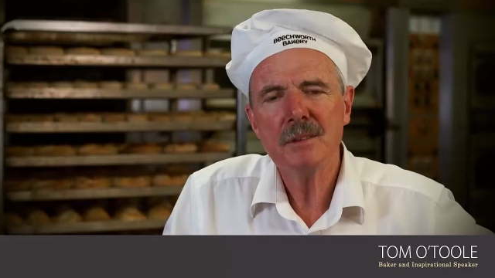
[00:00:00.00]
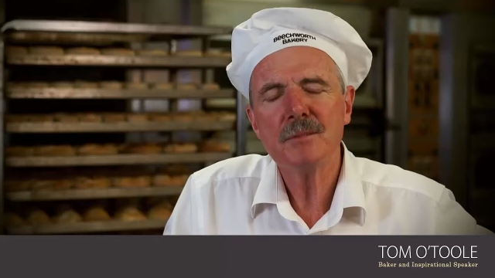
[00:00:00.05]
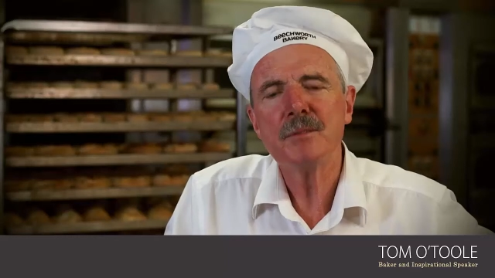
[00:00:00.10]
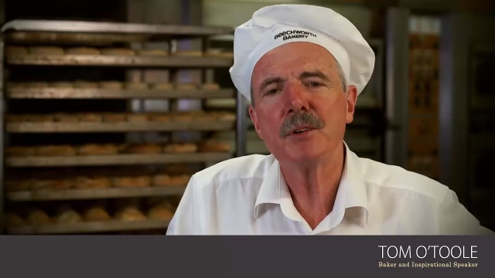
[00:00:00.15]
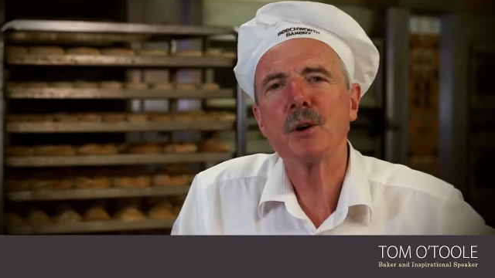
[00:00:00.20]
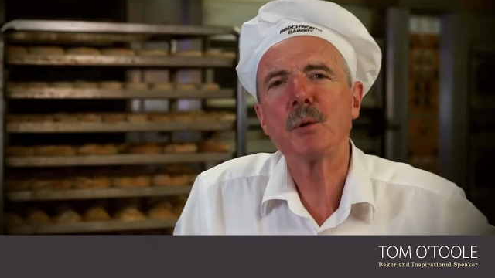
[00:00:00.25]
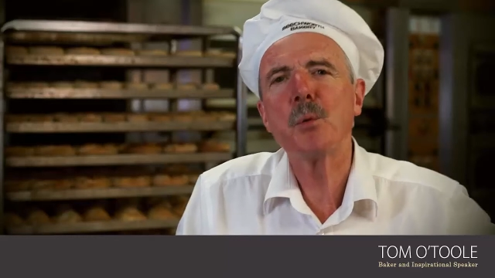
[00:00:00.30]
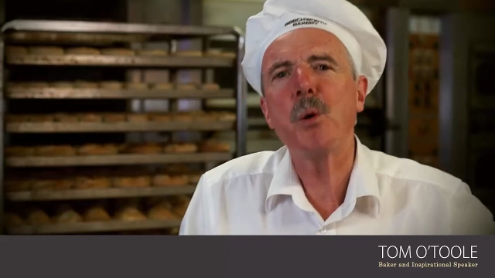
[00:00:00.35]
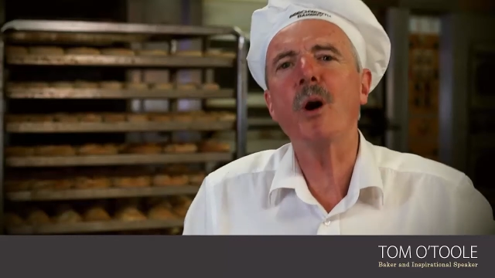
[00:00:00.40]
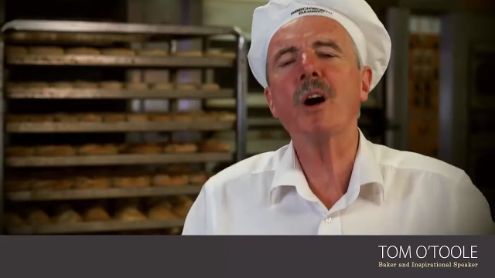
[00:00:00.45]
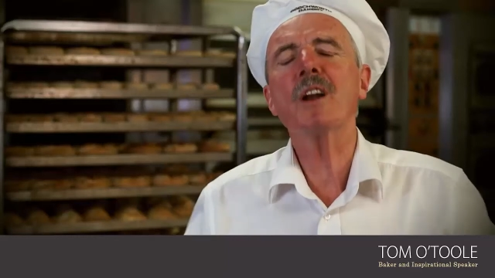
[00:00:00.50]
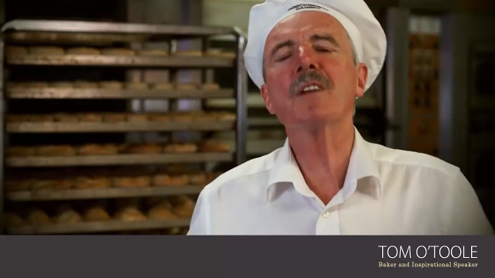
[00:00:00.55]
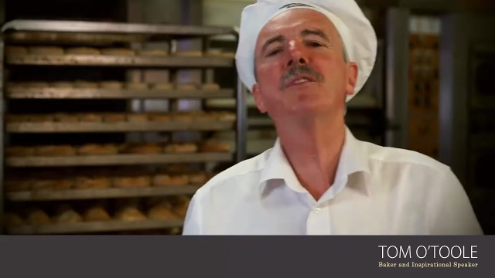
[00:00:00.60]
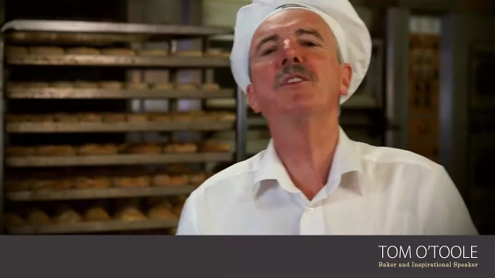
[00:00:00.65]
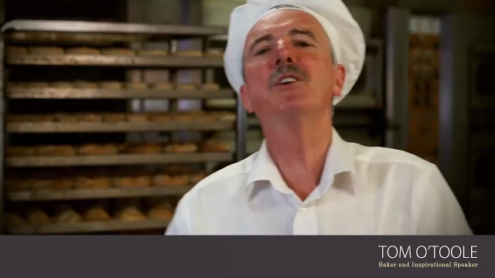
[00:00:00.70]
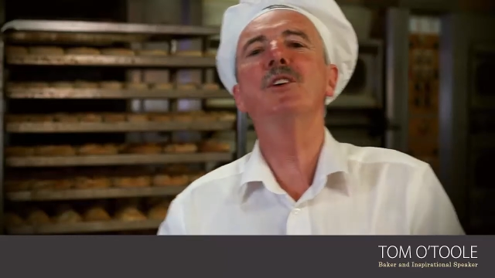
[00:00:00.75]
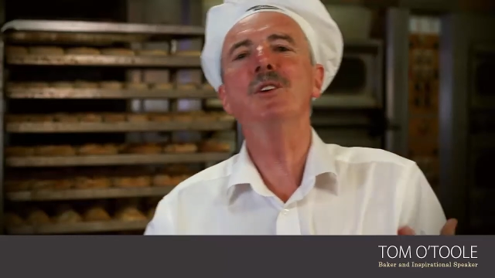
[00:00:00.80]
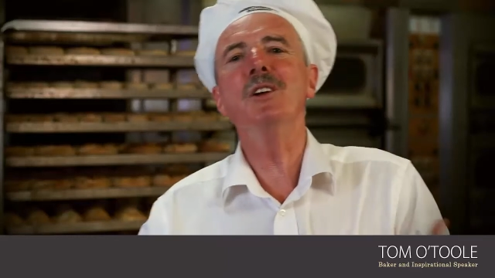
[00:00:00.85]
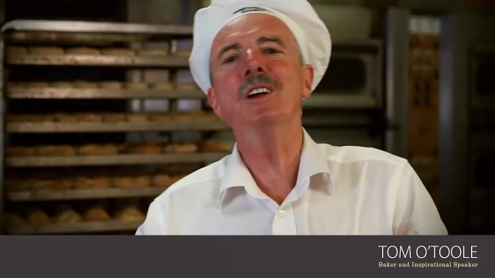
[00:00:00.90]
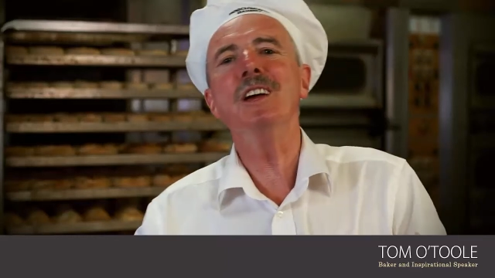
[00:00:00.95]
For quite a
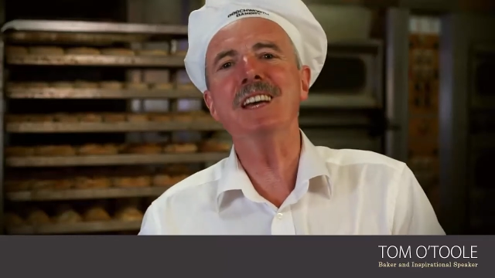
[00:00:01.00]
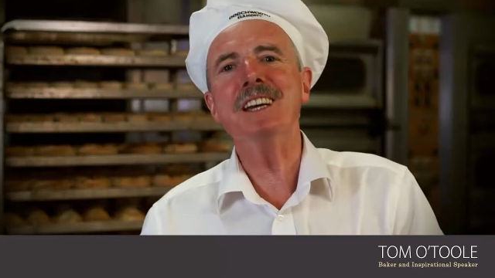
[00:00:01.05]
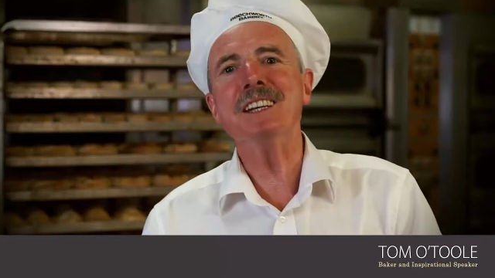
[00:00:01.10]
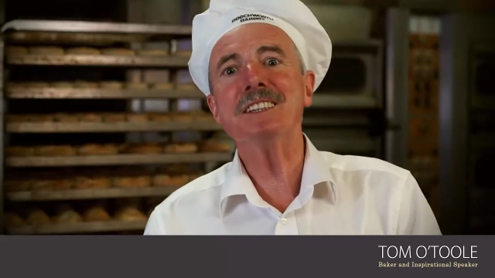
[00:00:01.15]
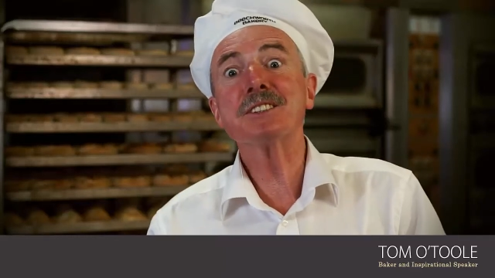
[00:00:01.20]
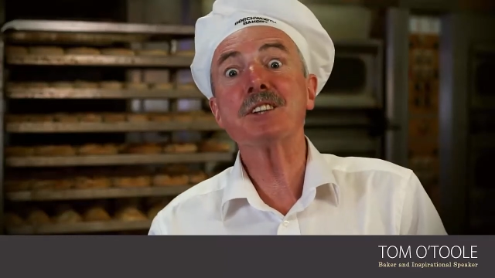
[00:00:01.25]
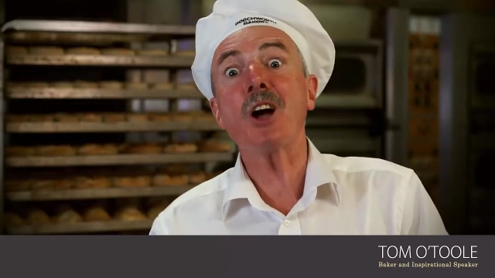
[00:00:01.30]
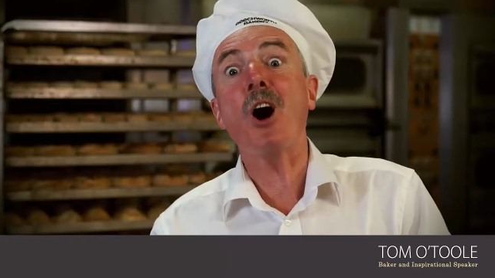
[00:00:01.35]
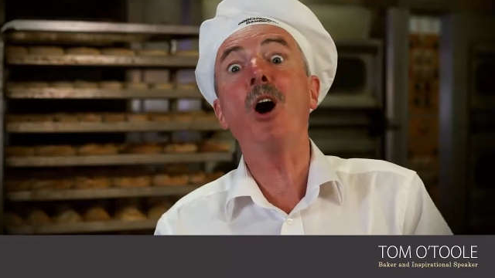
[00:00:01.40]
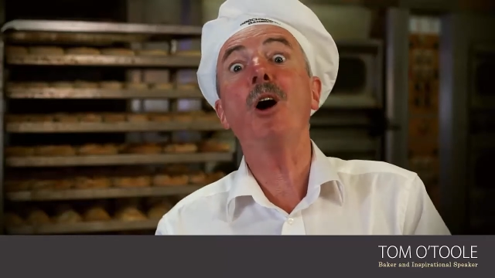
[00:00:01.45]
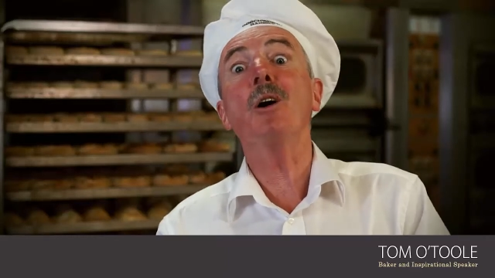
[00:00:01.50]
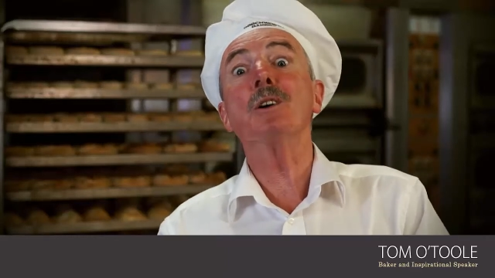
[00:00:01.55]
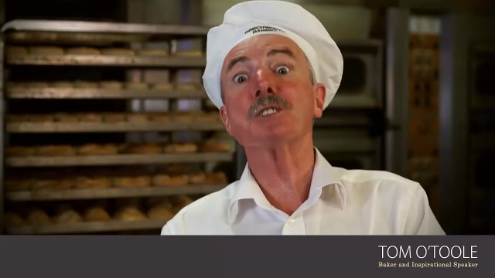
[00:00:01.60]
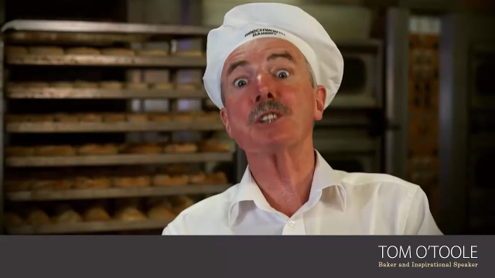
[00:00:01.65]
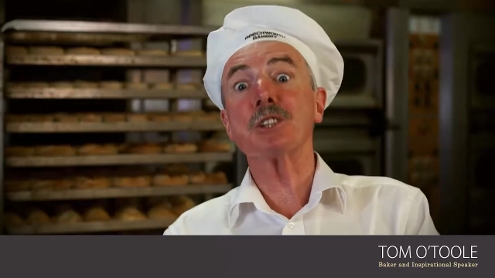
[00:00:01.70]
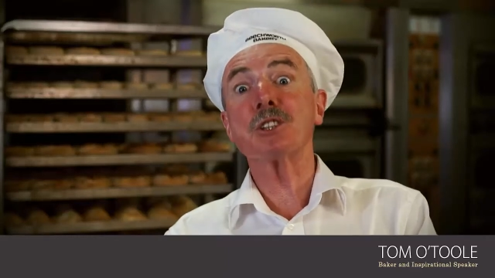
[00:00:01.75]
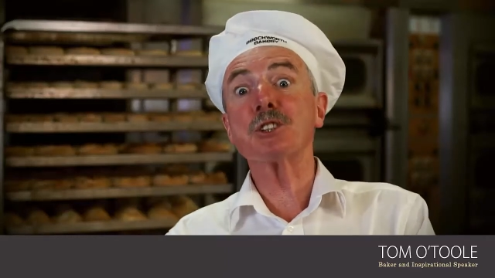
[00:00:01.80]
few years, I was a